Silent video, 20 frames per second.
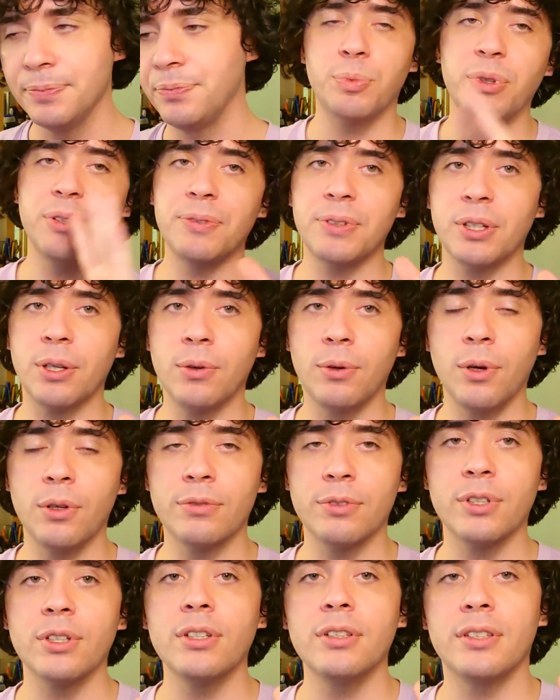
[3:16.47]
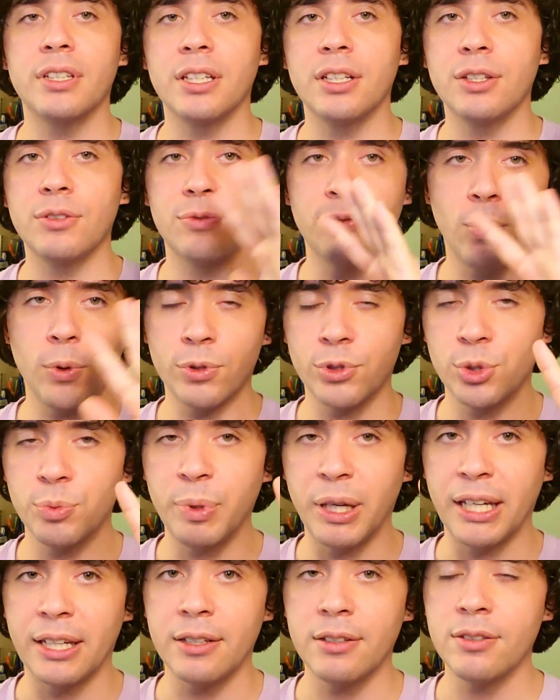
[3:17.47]
To briefly go over the 4 new
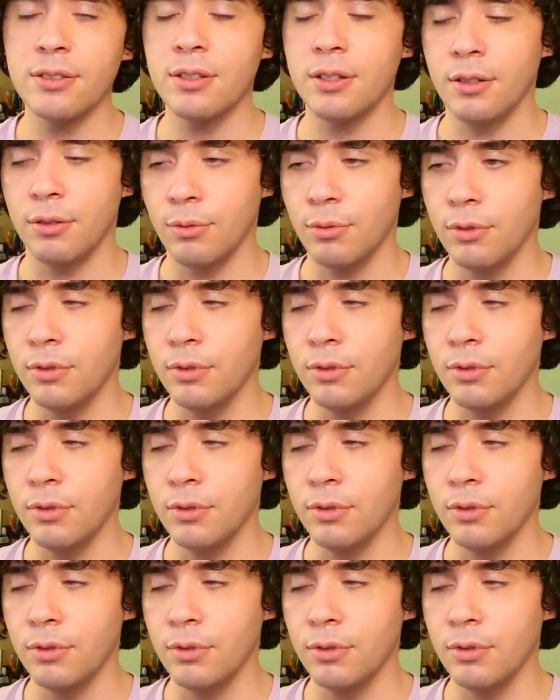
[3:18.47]
pings,